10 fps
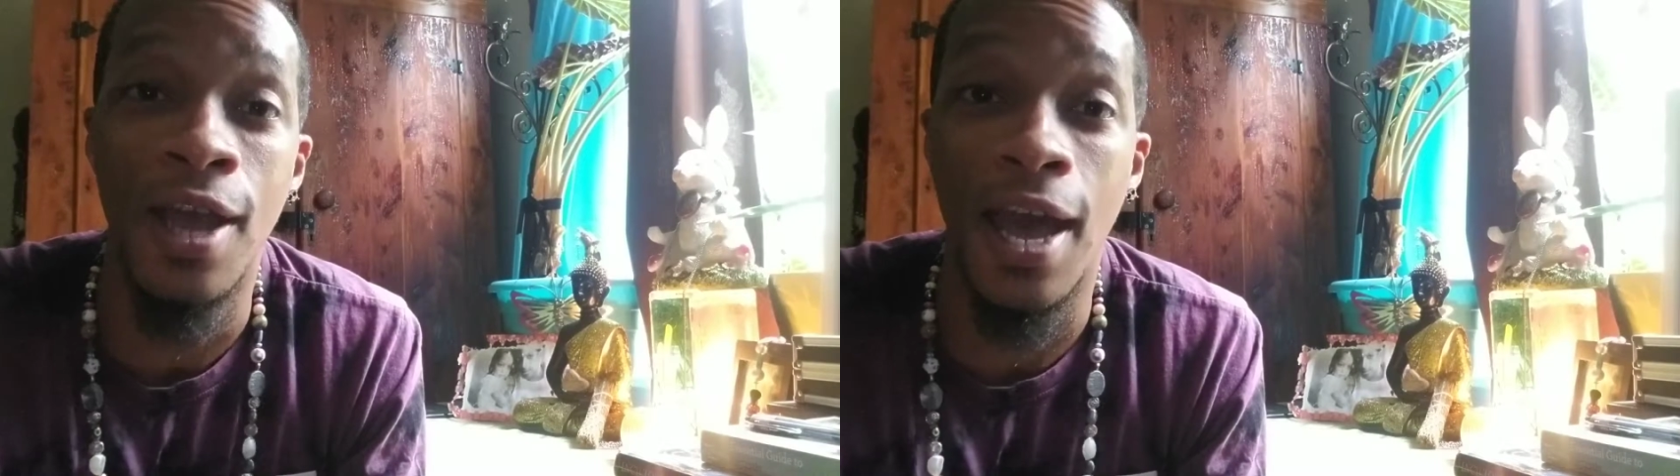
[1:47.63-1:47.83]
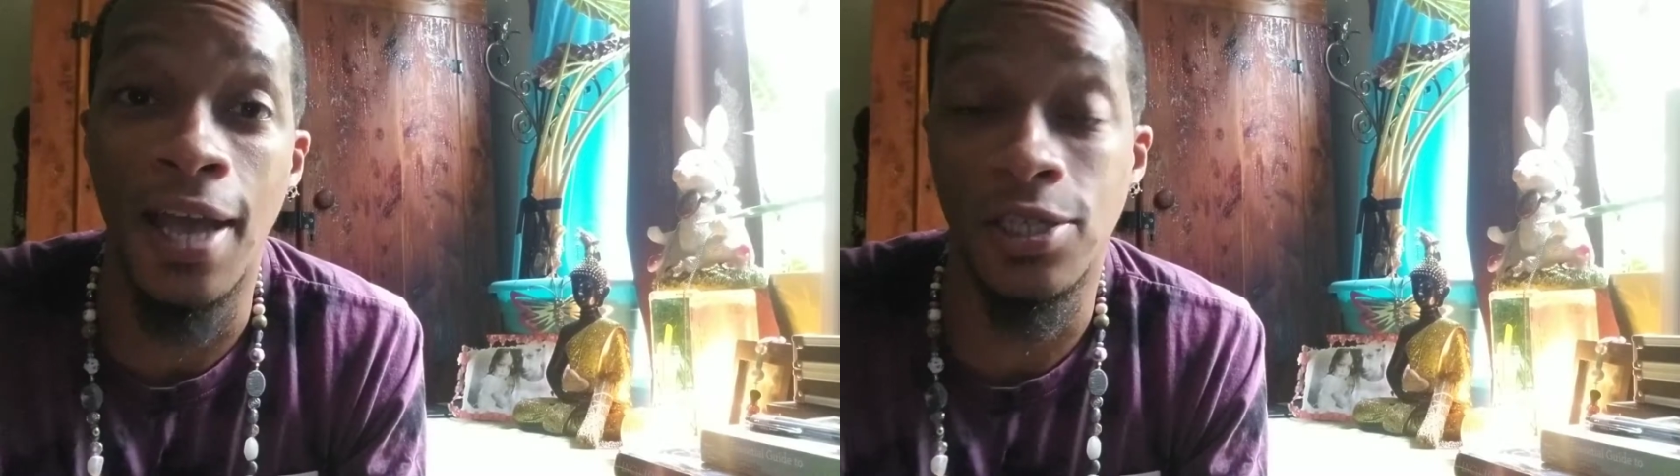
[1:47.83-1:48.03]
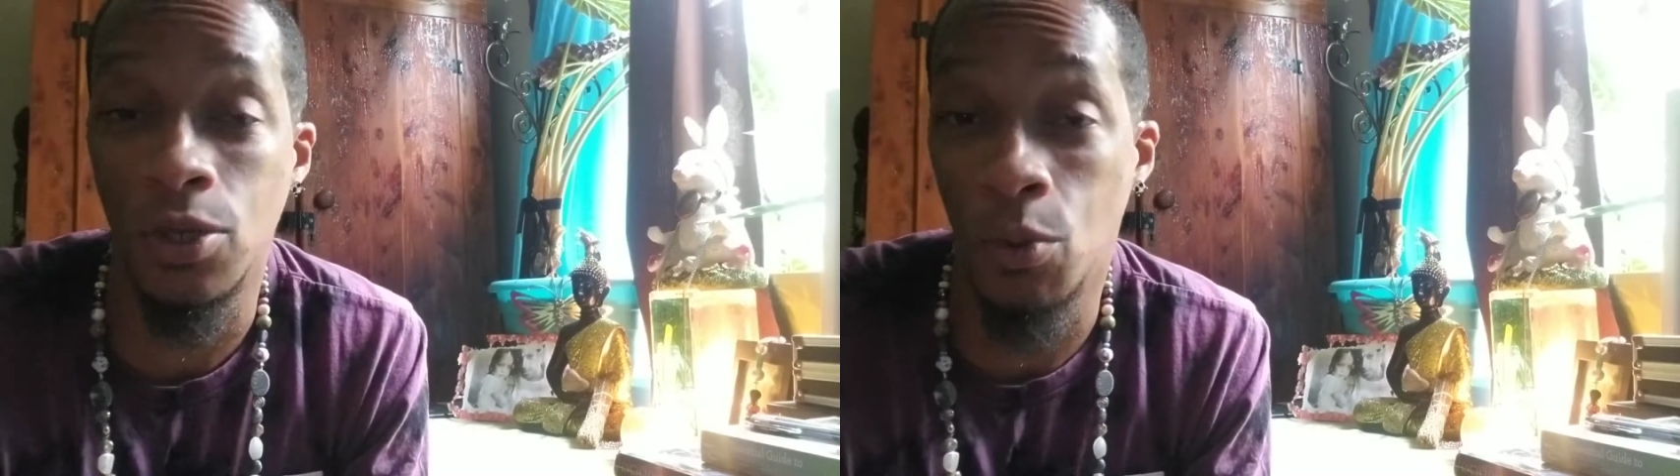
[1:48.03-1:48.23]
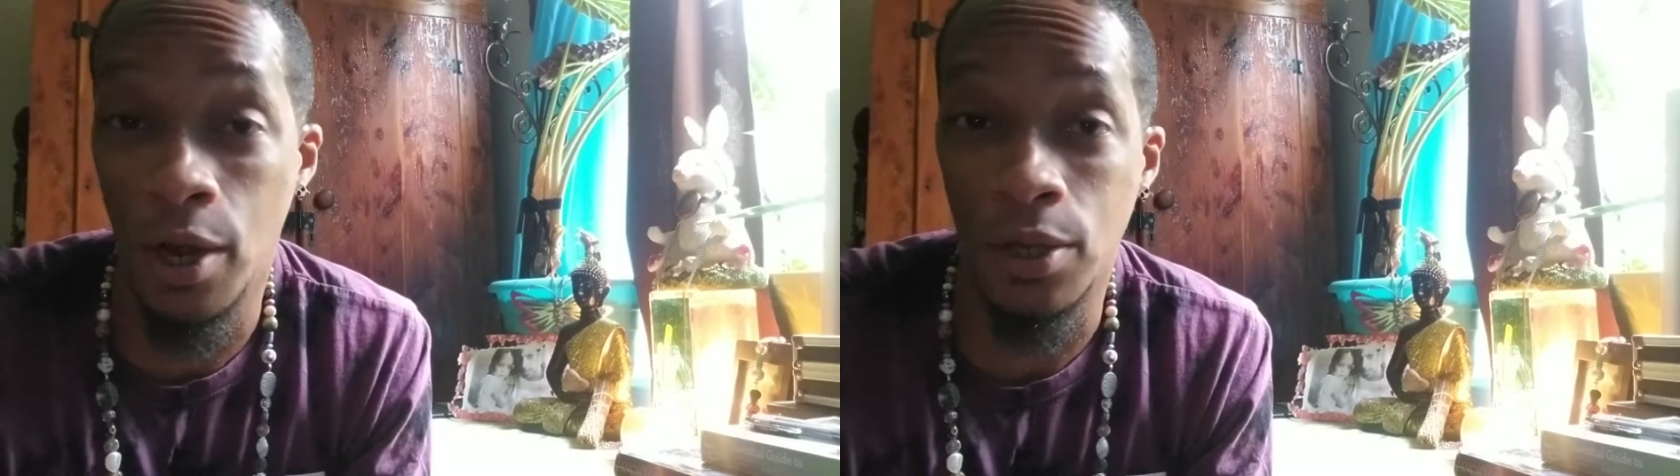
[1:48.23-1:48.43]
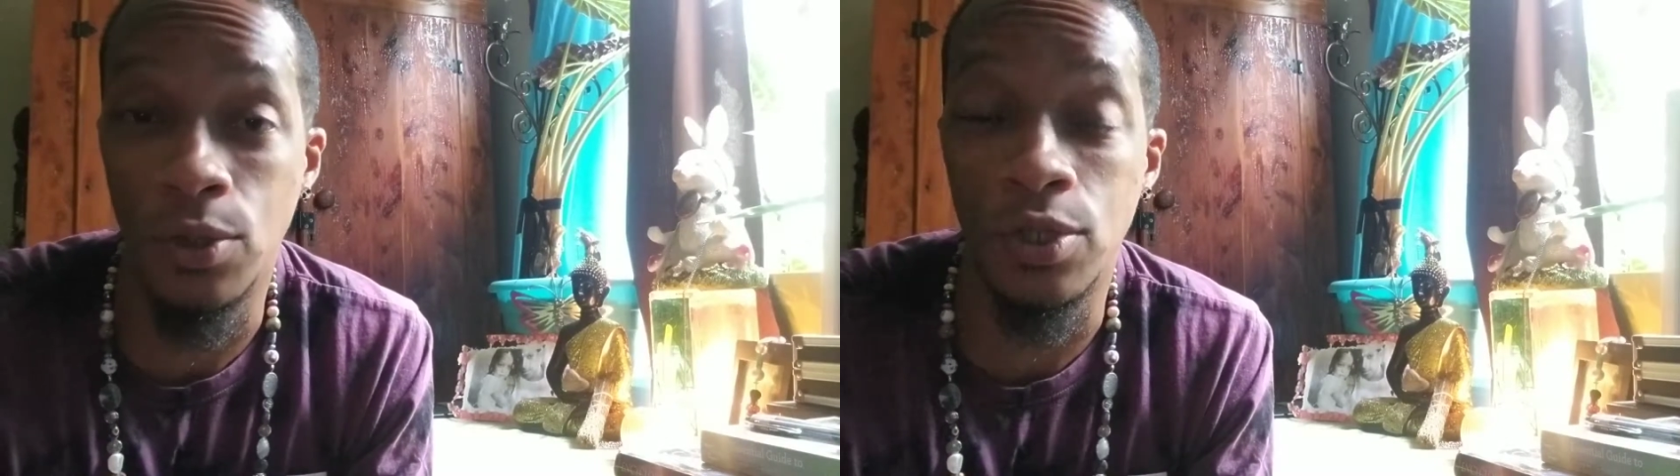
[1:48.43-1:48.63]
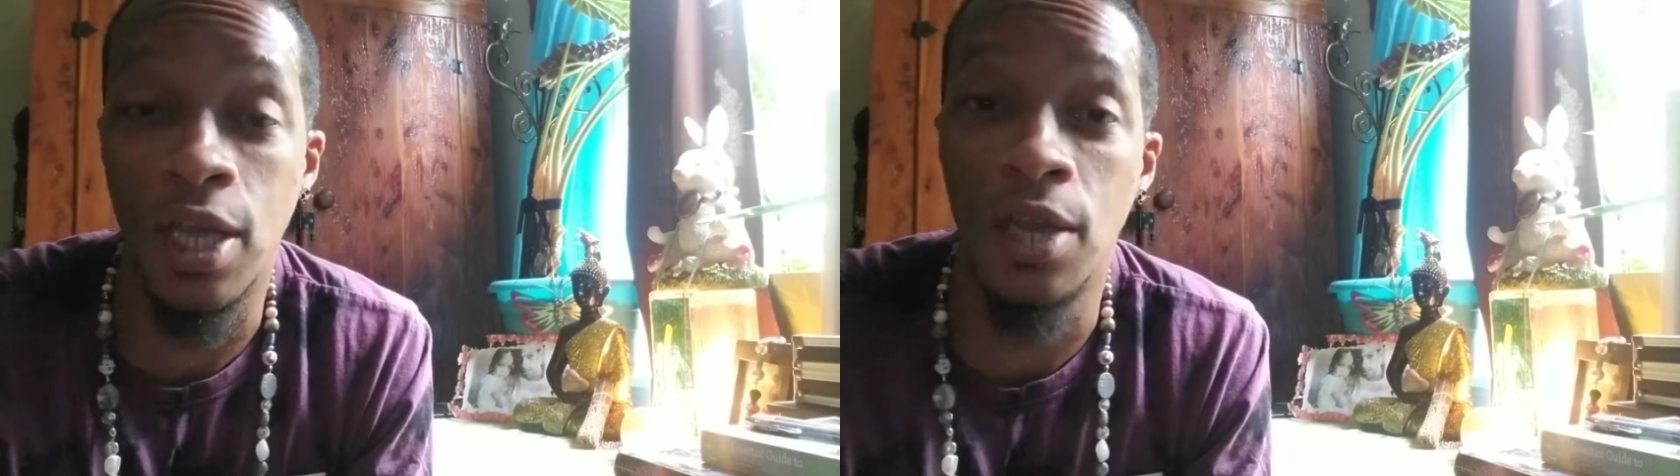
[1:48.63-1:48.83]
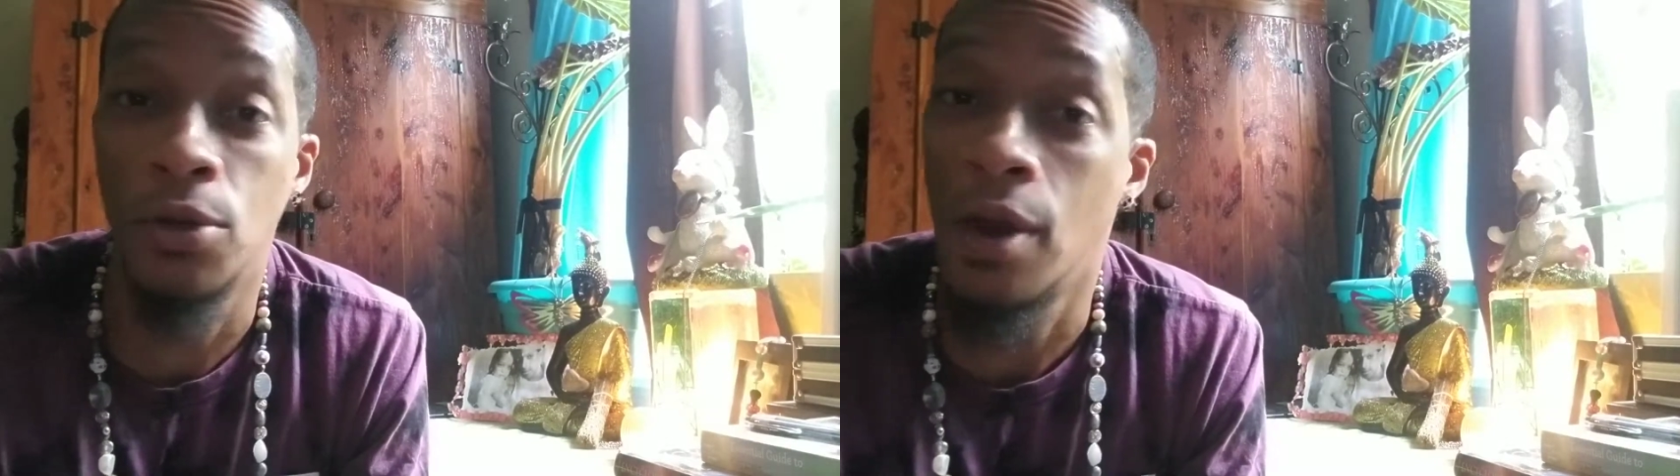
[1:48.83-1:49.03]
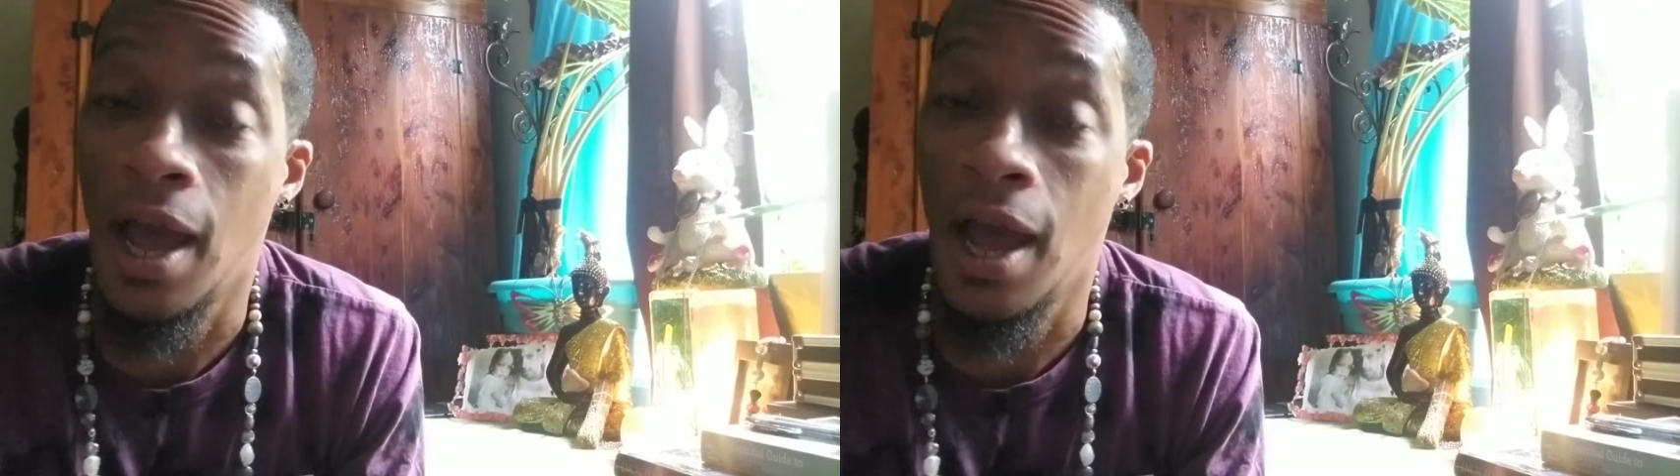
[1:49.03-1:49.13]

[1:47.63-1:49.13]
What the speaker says: as to where you stand or